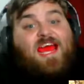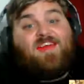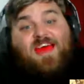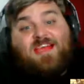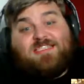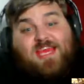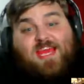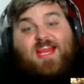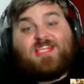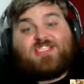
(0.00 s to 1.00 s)
had that as a
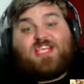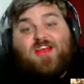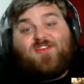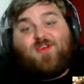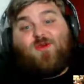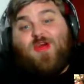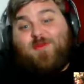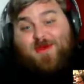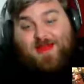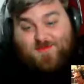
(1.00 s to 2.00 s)
kid. It scared the crap out of me. So did